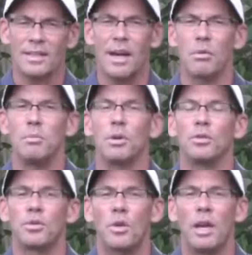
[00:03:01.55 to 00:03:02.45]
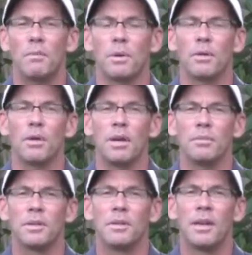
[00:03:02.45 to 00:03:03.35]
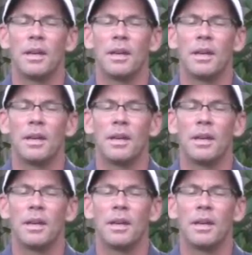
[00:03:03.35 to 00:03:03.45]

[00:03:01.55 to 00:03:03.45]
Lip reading: that's how we build your training programs.